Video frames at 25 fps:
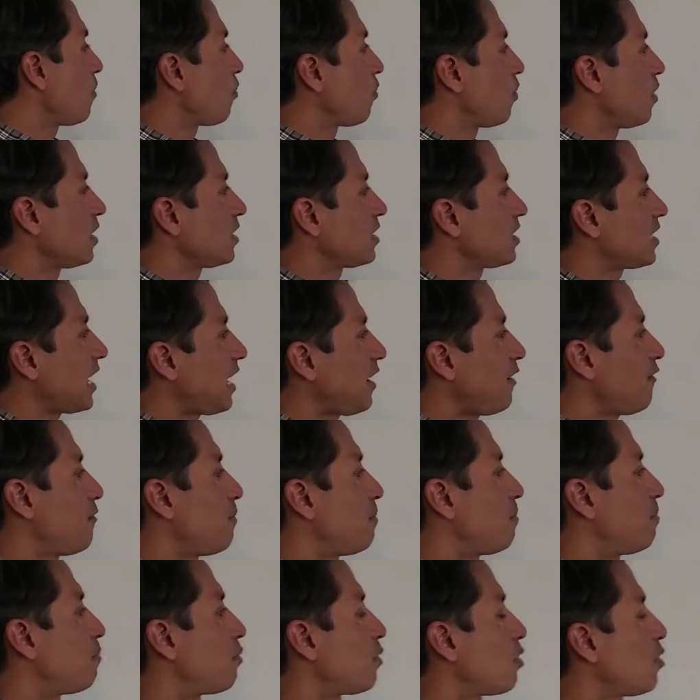once
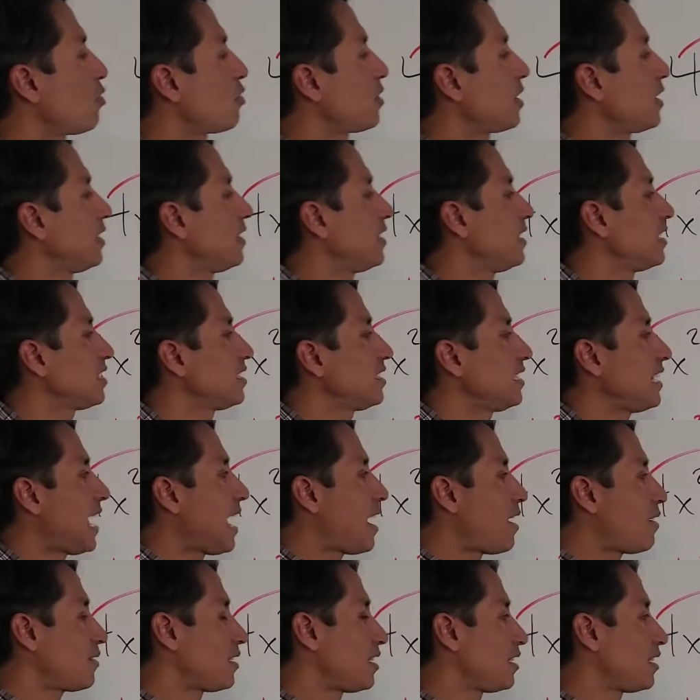I've broken this down